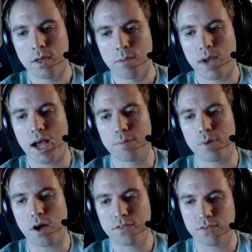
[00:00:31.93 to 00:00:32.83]
My
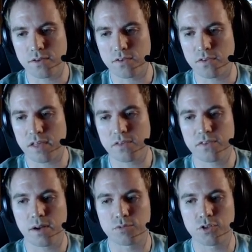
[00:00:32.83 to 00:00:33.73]
hypothesis is that
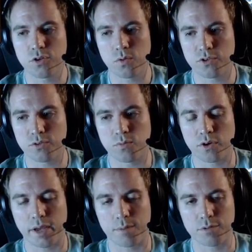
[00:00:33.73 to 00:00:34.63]
setup 2 will do
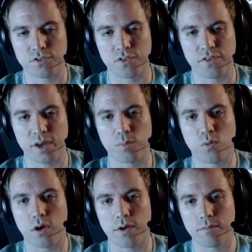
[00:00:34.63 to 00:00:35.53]
more damage than setup
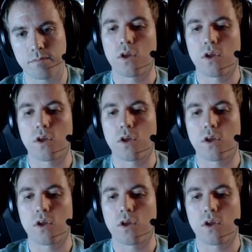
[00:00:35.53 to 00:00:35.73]
1.